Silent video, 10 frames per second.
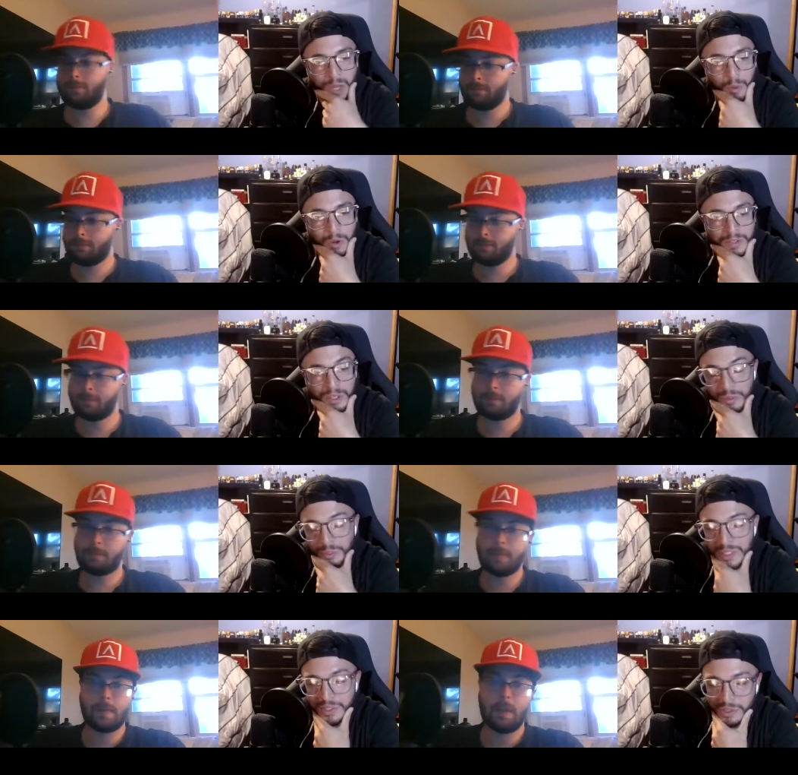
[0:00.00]
Speaker 1: I walked on the
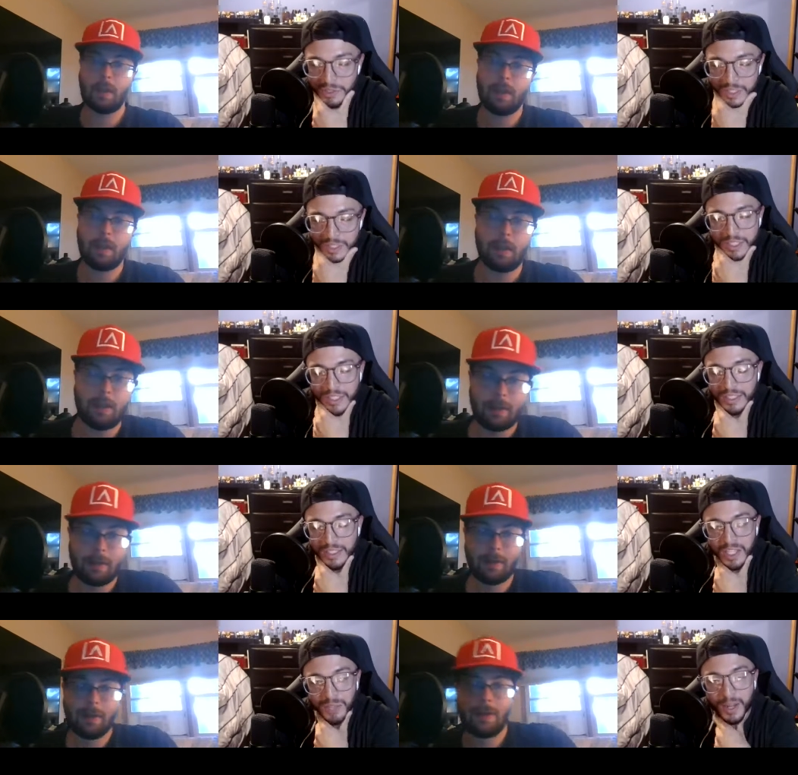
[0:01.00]
beach,
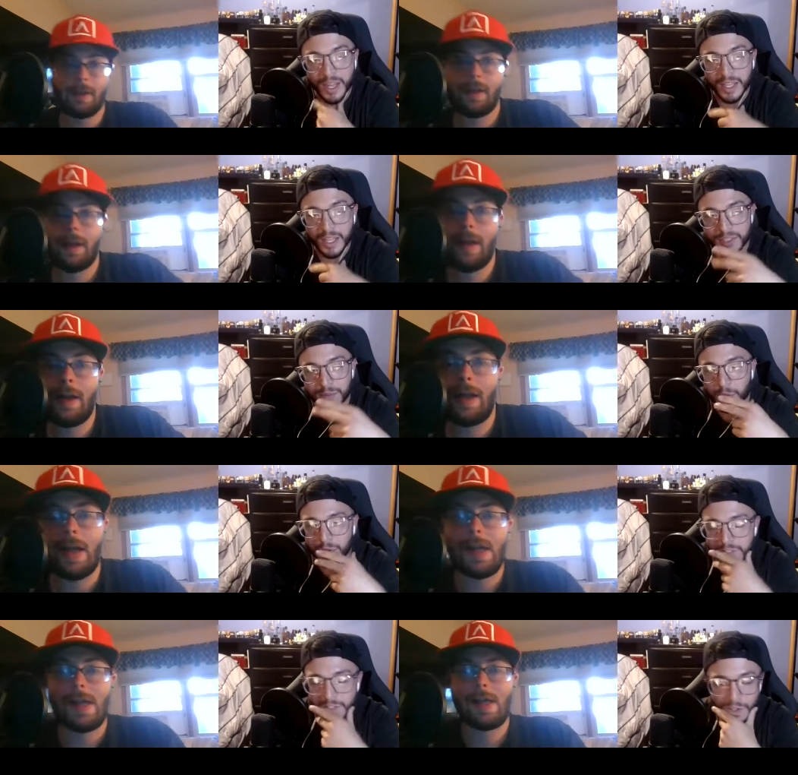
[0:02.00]
clear my head,
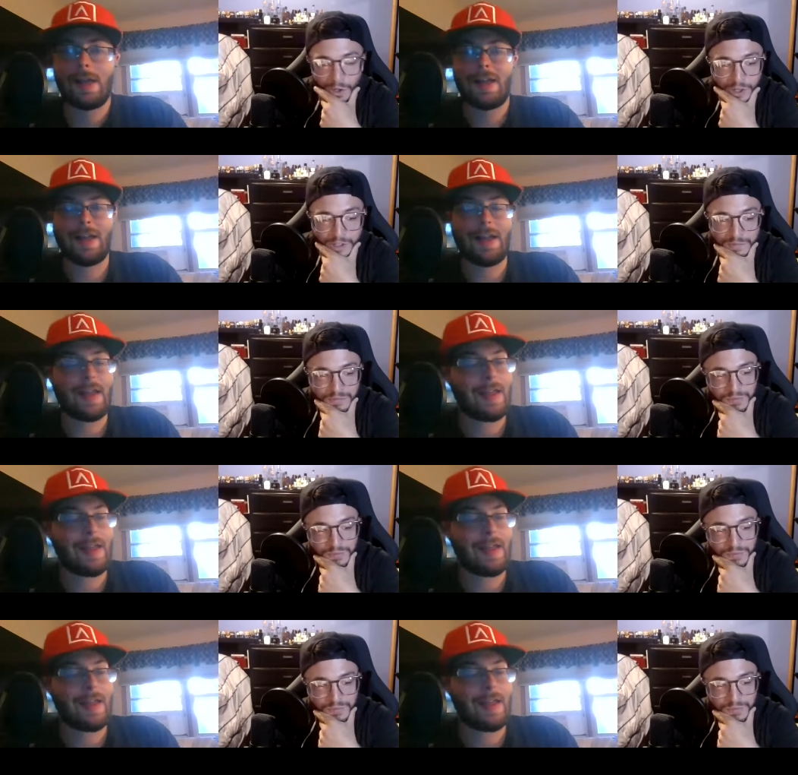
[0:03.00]
smoke a cigar,